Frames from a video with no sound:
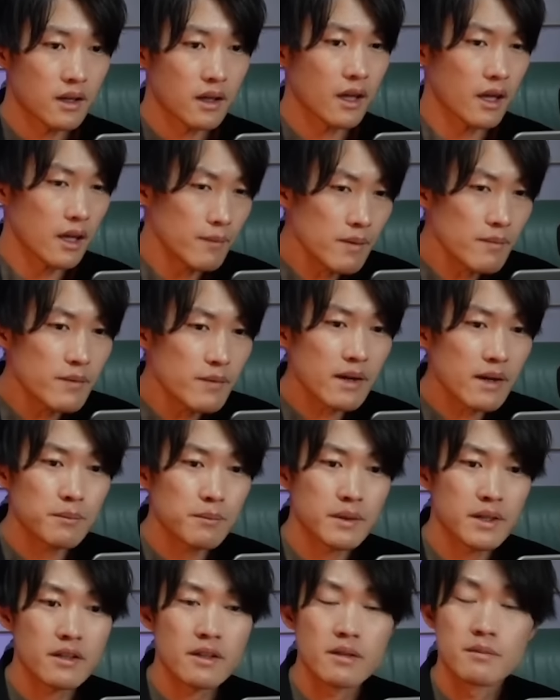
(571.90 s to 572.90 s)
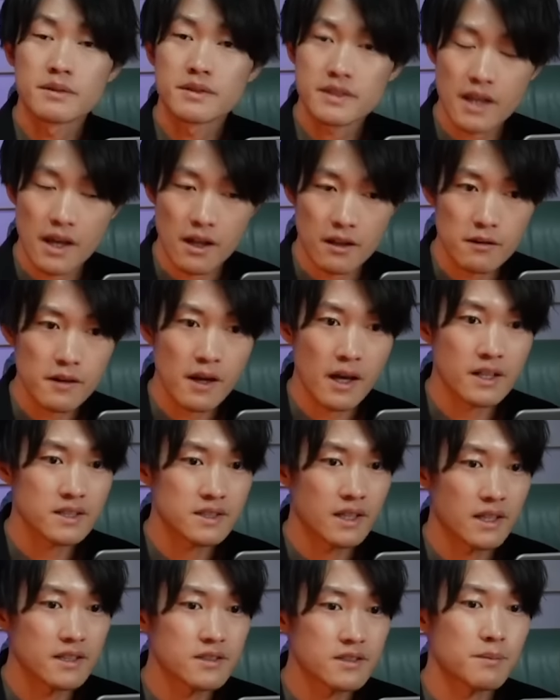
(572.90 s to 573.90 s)
Even Blackbeard himself
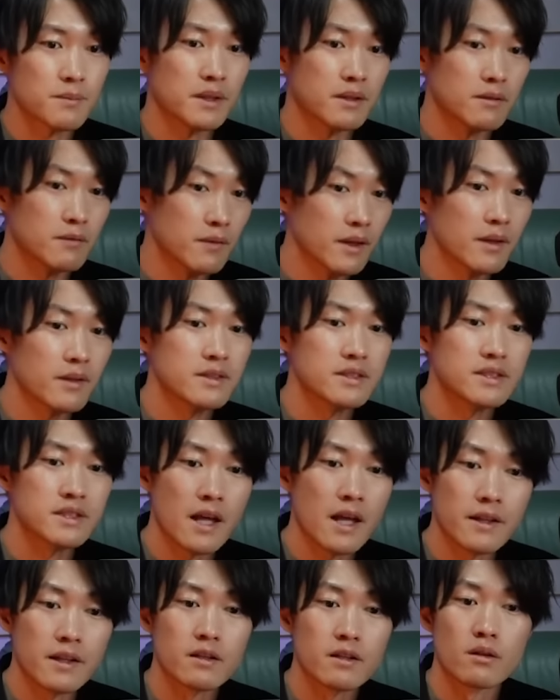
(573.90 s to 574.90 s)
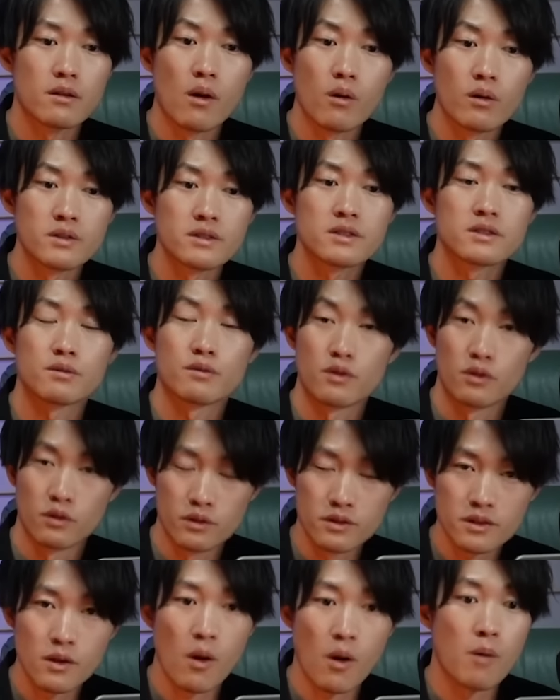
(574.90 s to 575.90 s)
hesitates between selling Low's fruit,
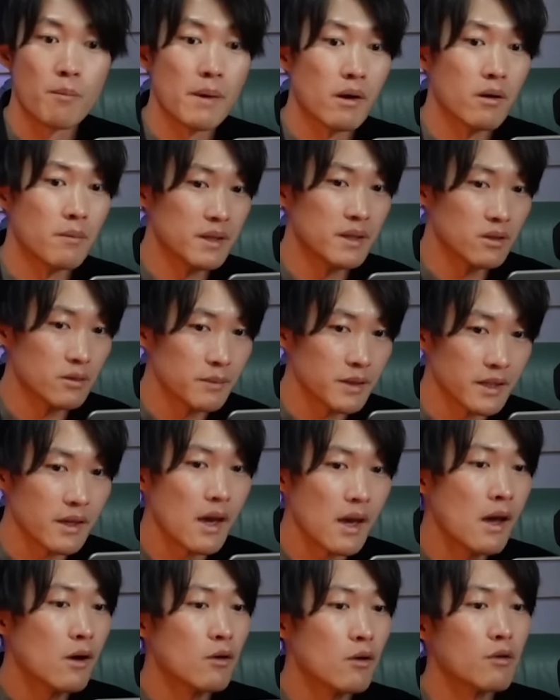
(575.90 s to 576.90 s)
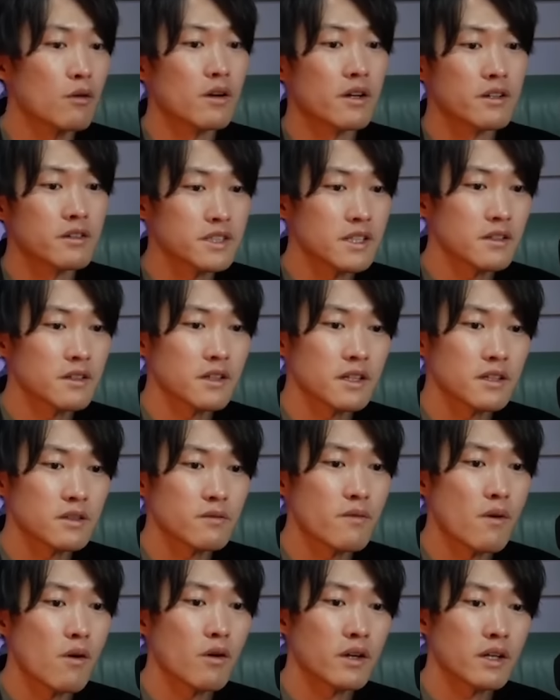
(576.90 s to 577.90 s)
Ope Ope no Mi, or using it
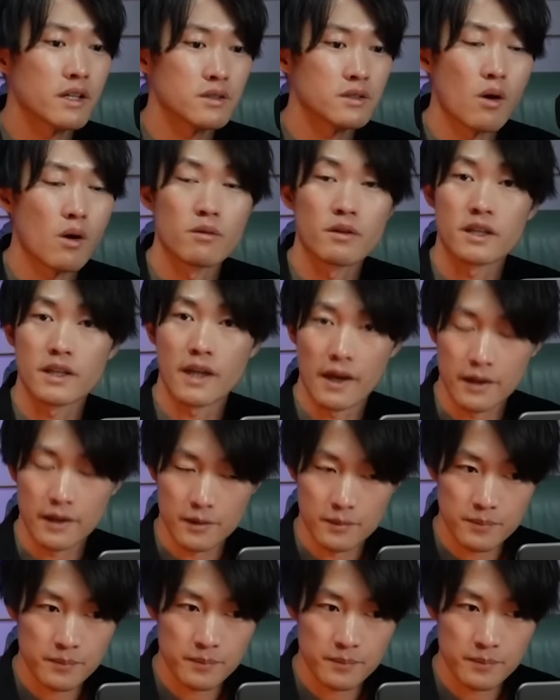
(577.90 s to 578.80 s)
for his own gain.